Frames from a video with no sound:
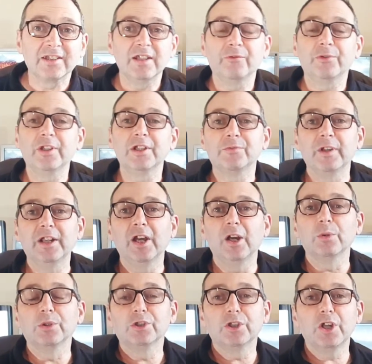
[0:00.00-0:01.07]
it for this video.
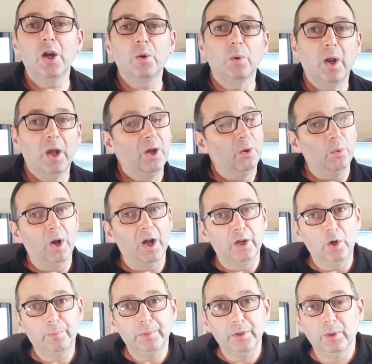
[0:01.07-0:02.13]
So I
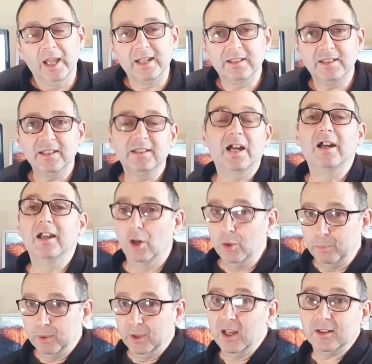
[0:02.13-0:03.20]
hope you liked it. I
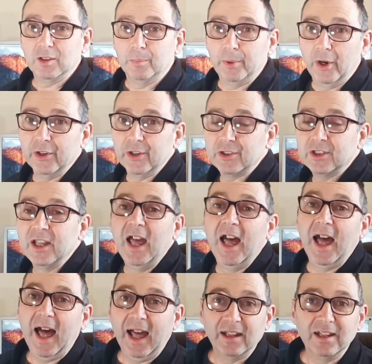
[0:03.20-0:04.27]
hope you liked the product.
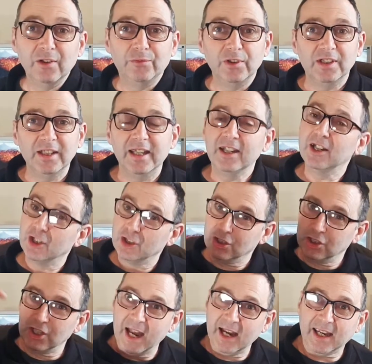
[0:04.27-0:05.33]
And if you did,
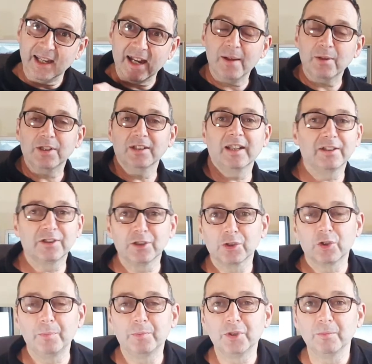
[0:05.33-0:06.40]
check it out in that
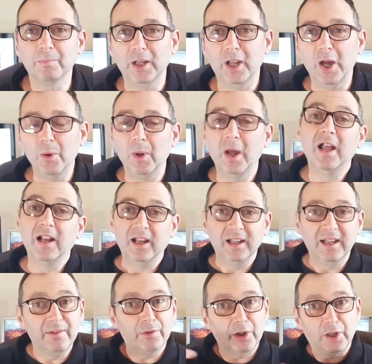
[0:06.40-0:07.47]
description below.
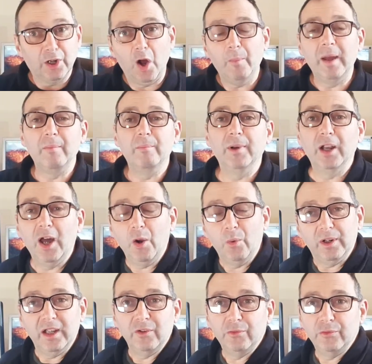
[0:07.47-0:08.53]
Leave a comment below
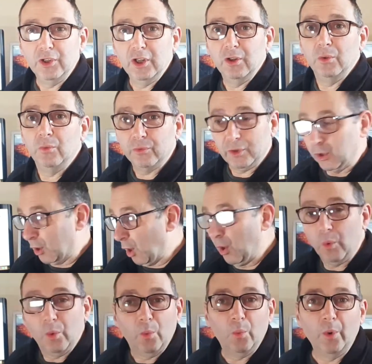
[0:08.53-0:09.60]
if you've
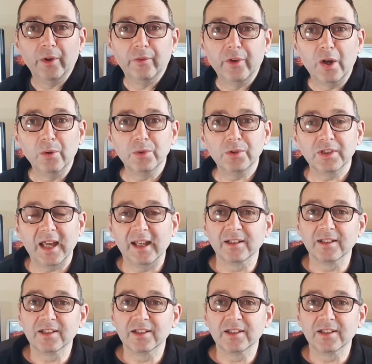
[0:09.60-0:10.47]
got one of those and